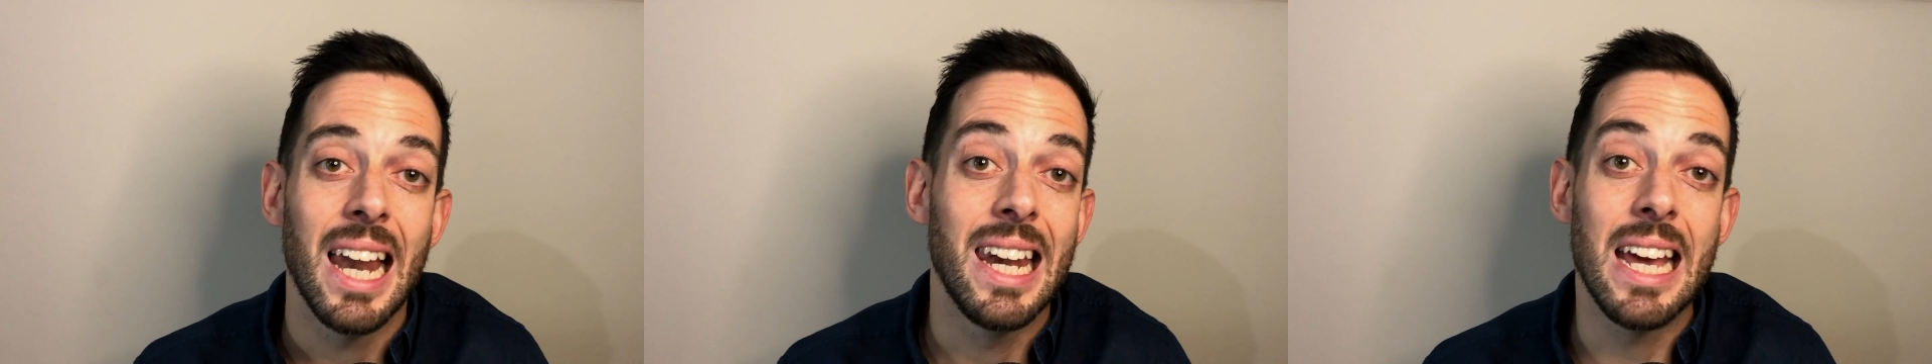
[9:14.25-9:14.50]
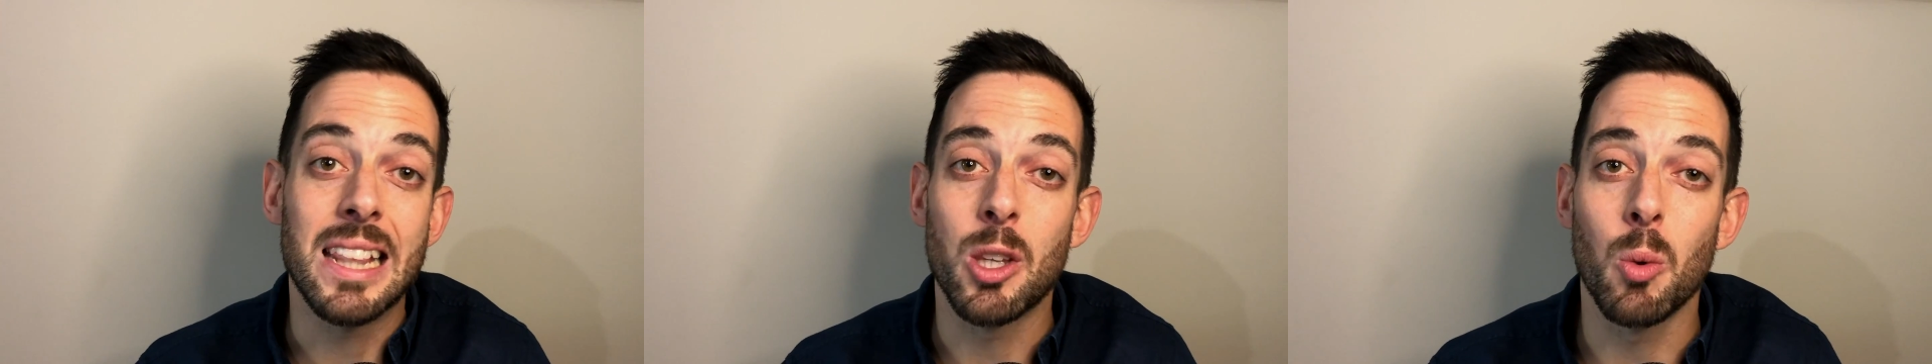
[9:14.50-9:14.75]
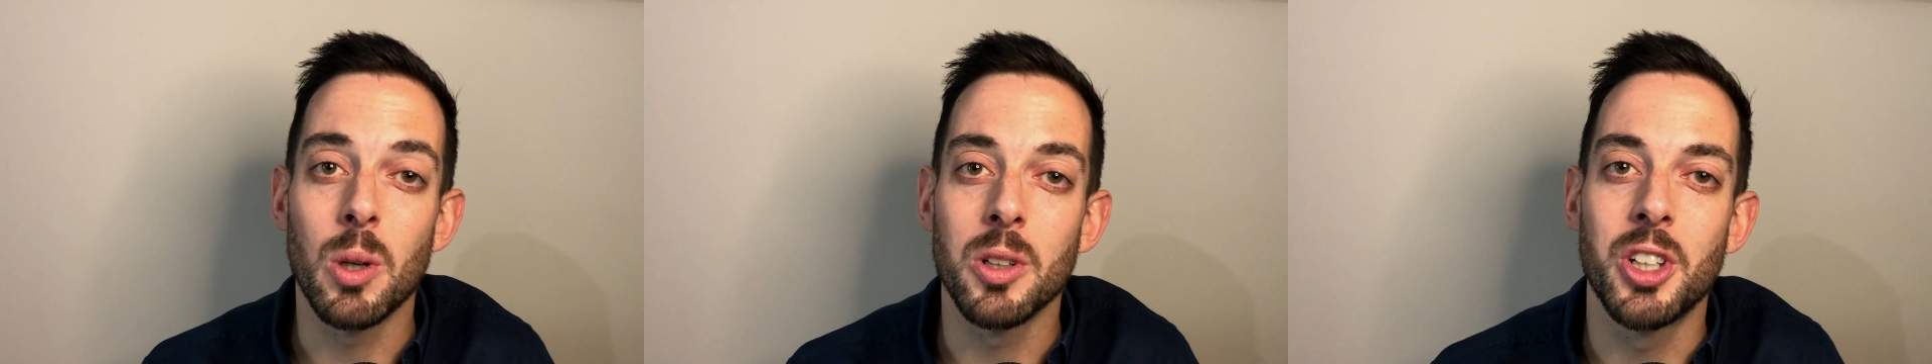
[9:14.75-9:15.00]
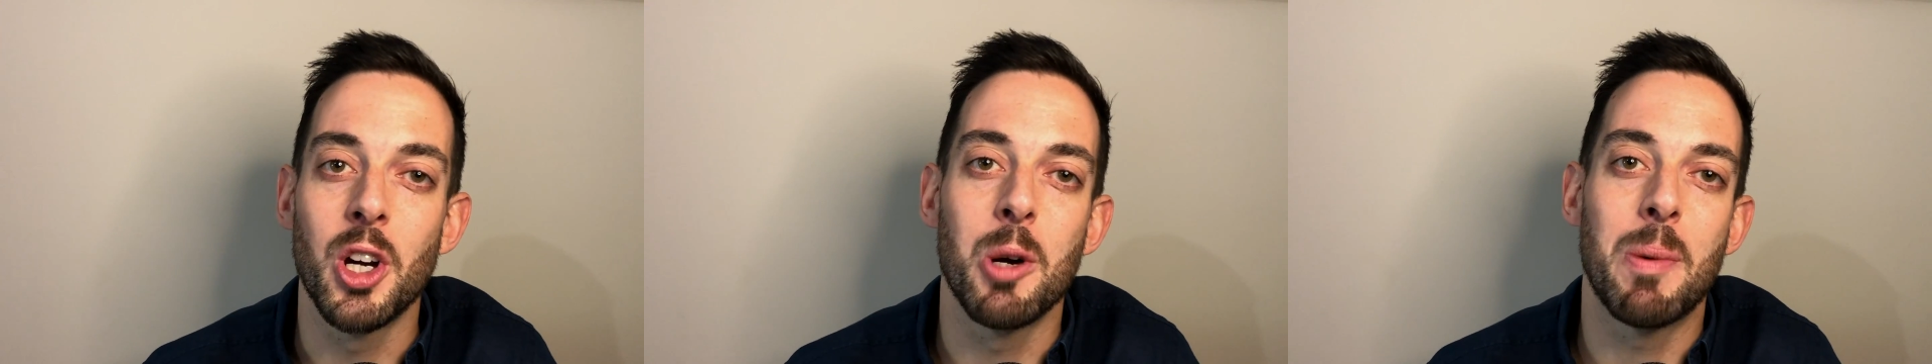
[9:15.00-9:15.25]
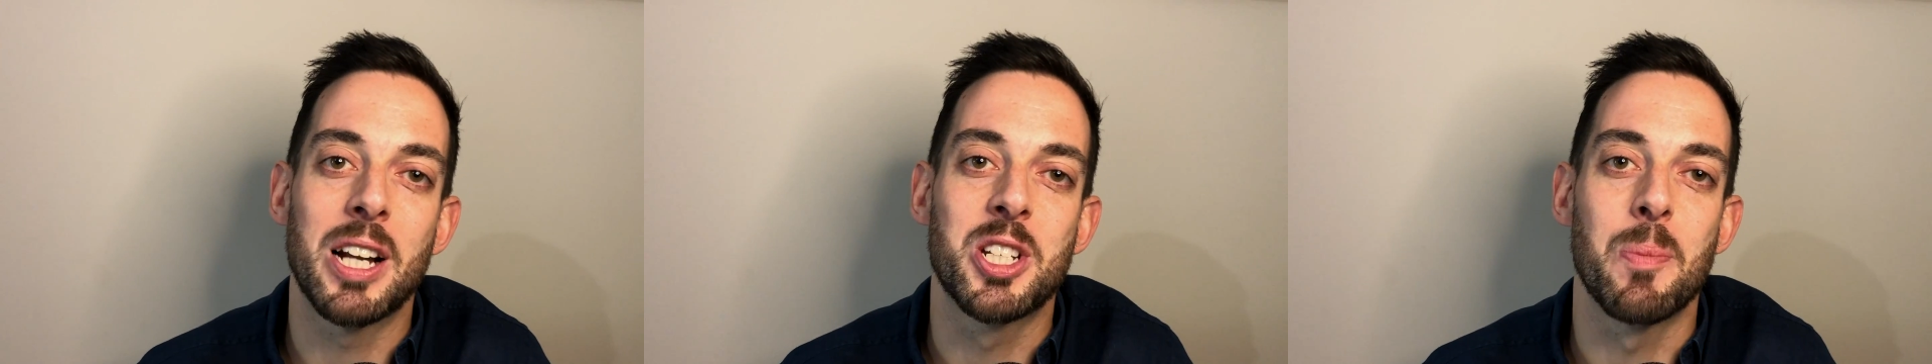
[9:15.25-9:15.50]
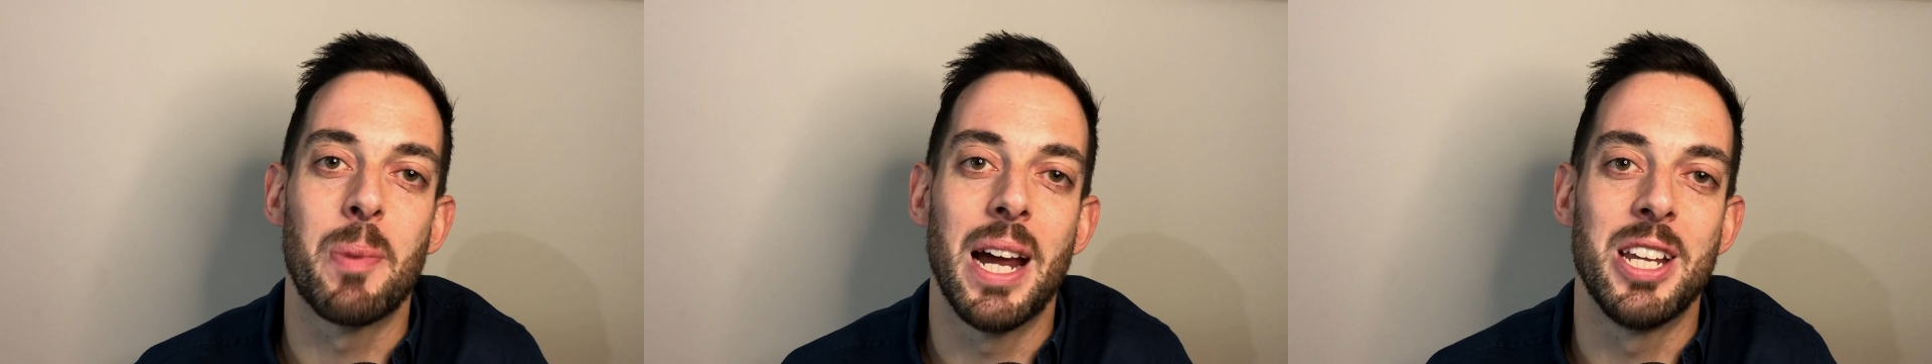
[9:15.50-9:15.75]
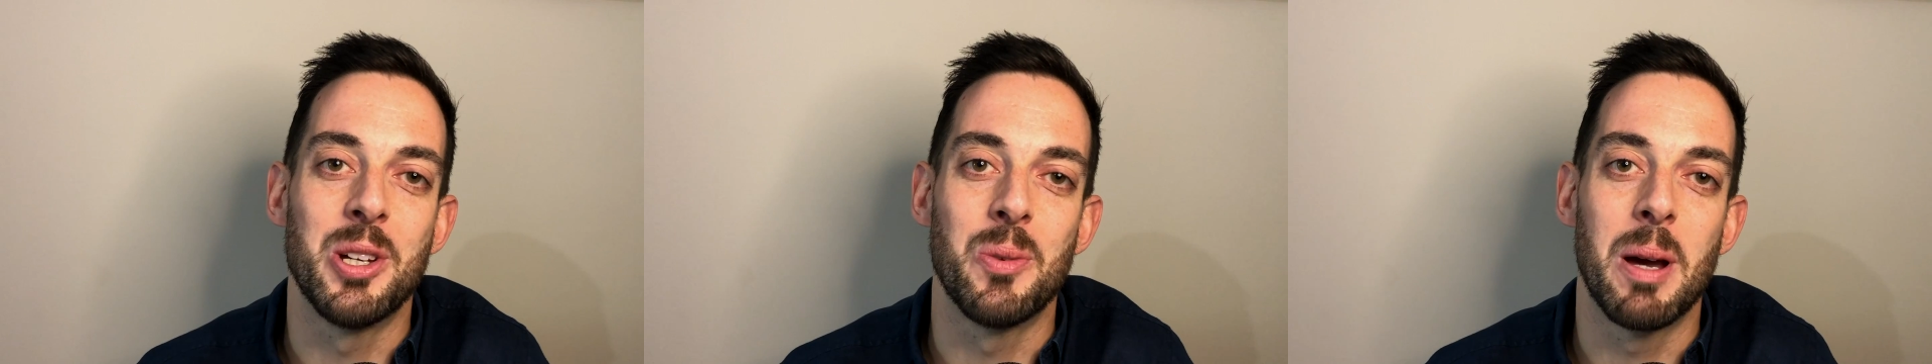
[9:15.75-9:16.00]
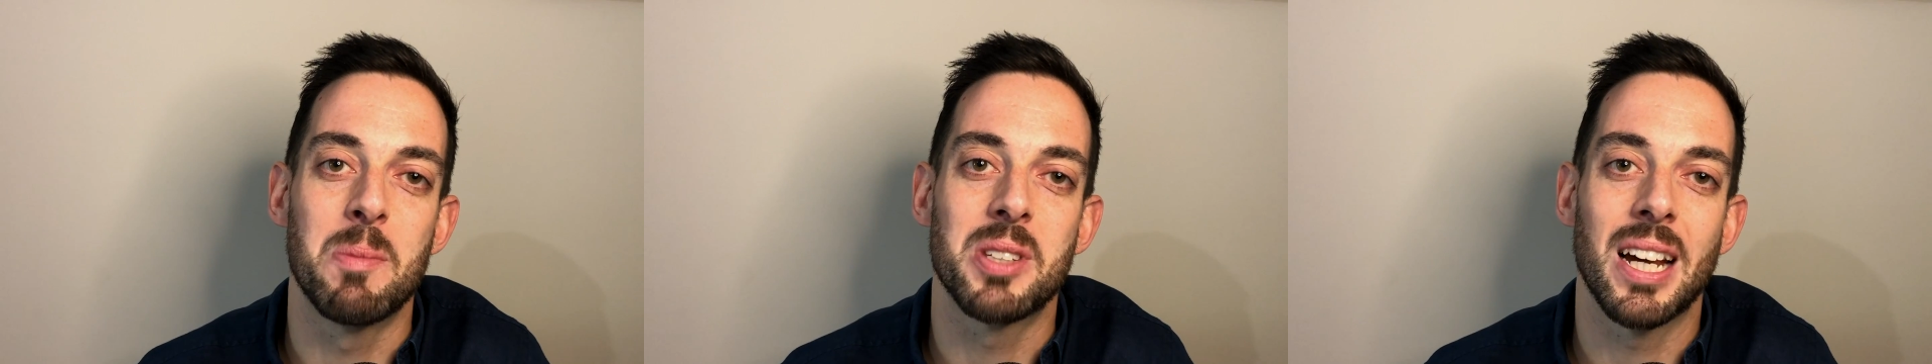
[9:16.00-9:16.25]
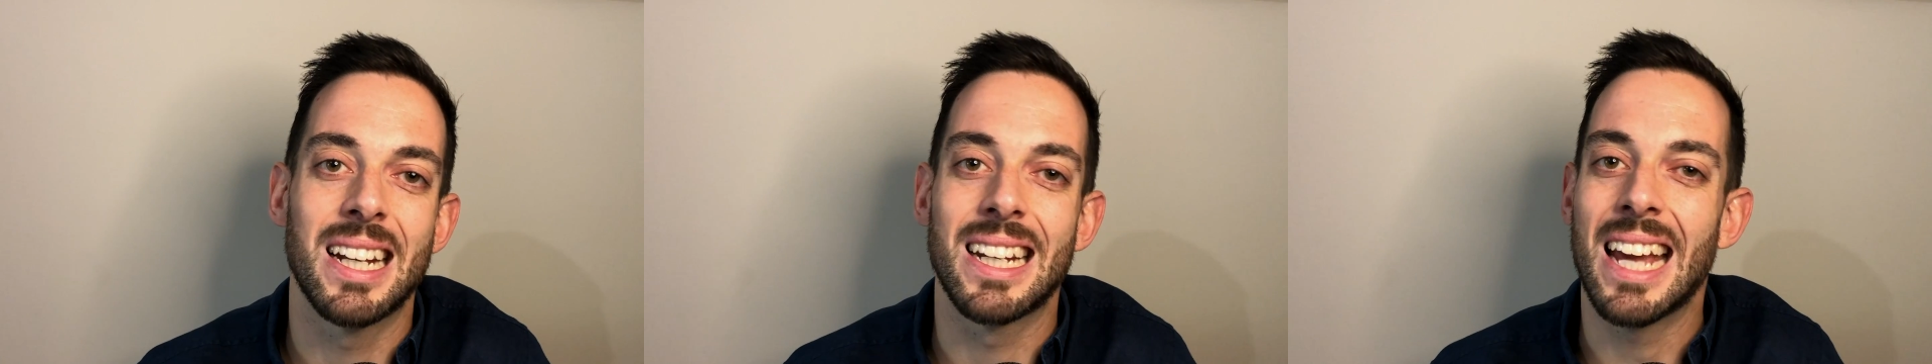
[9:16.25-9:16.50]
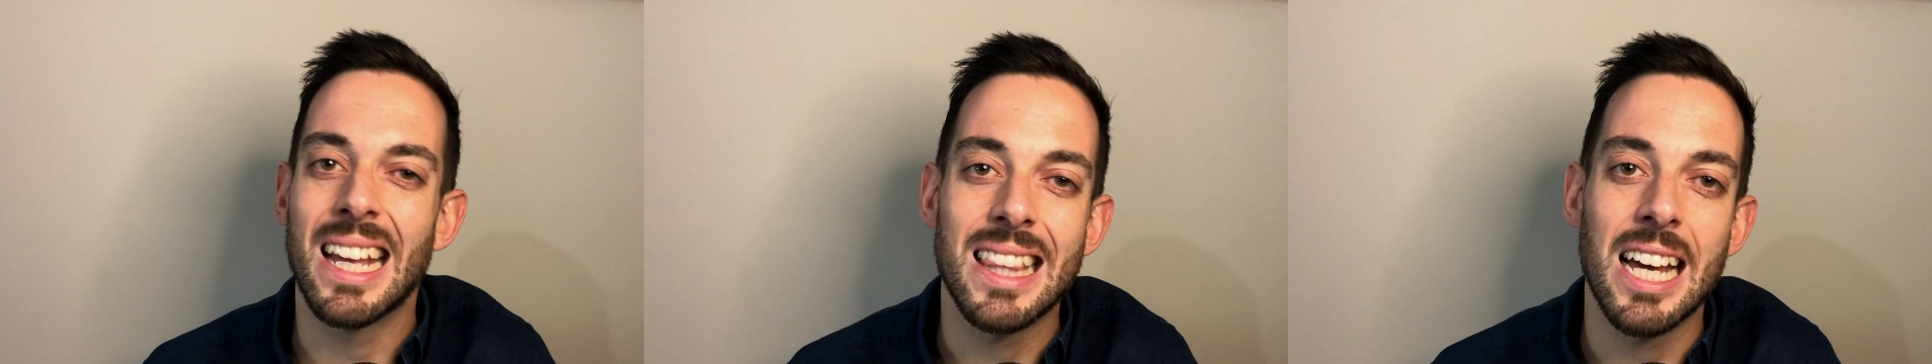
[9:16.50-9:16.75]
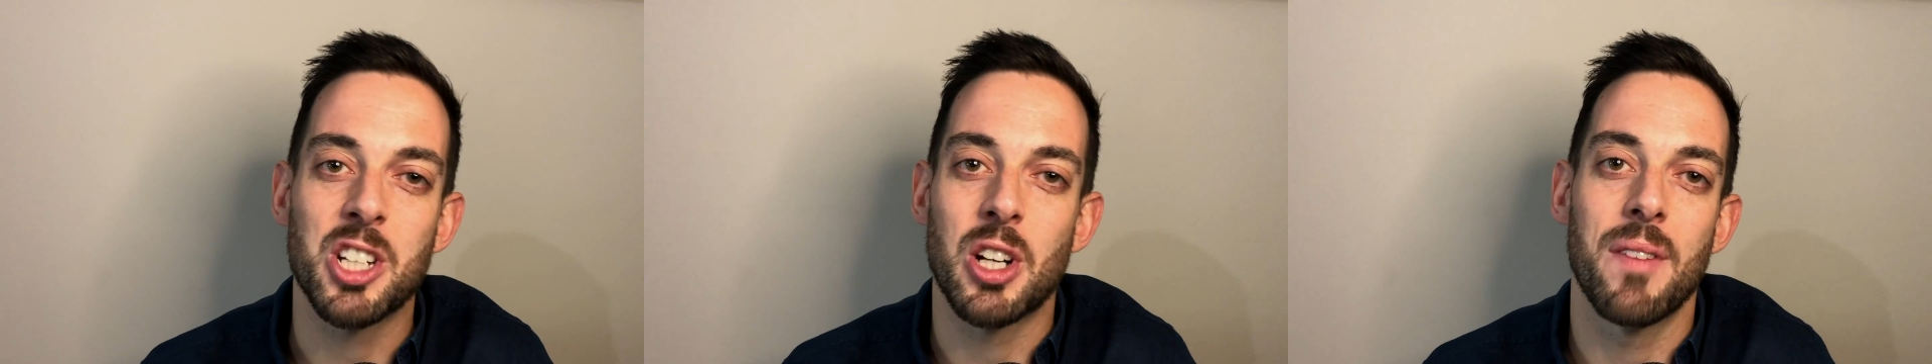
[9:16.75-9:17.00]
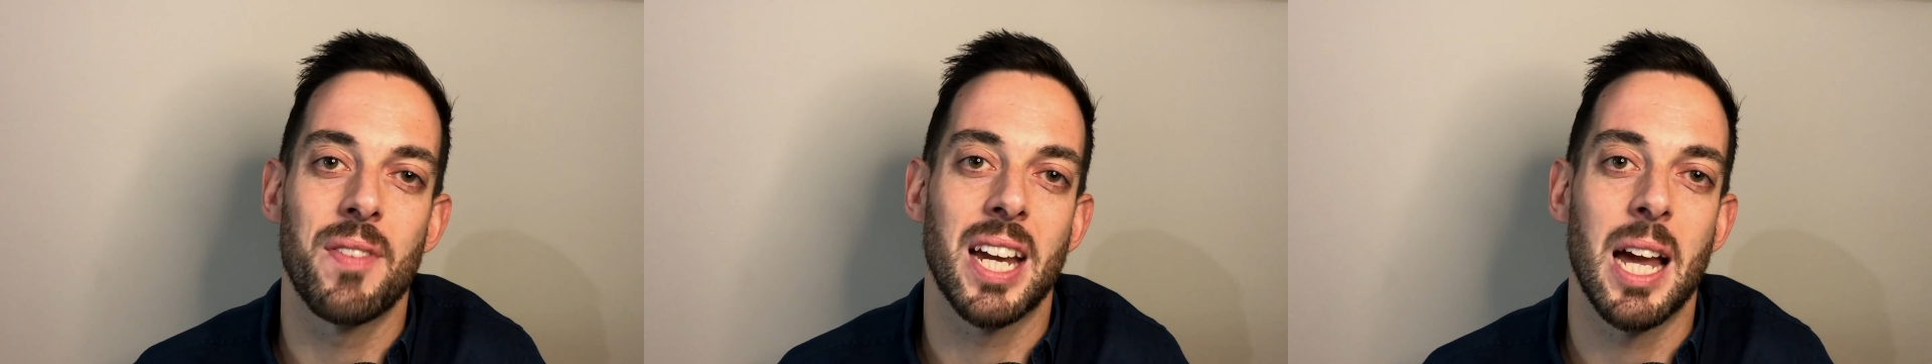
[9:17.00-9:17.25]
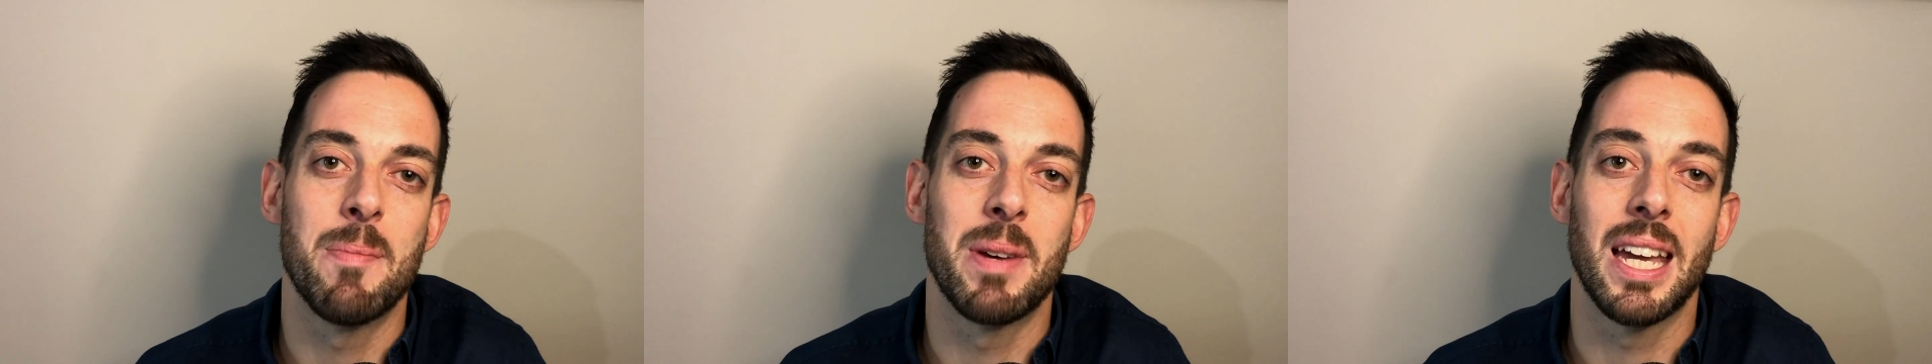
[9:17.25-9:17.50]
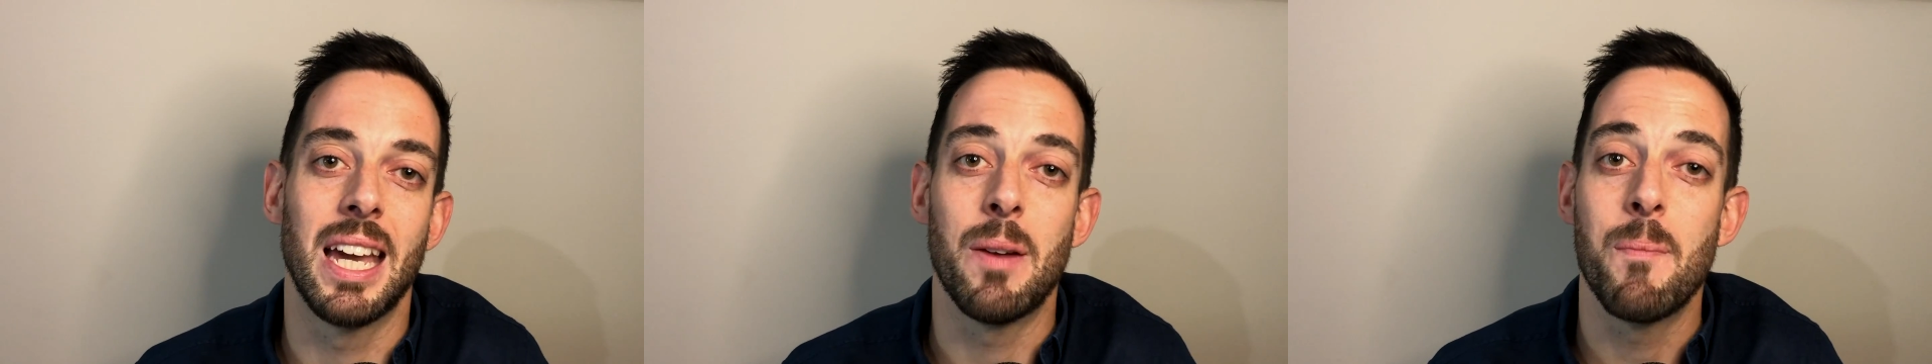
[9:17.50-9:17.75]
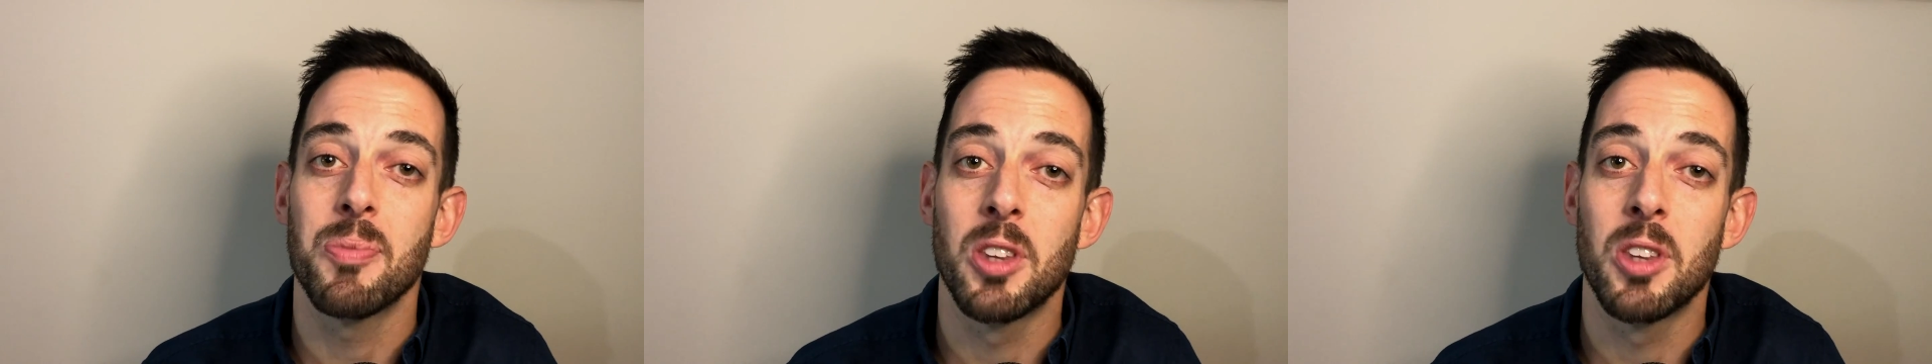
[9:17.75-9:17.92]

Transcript: Let the world know about your brand new website and get that traffic coming in.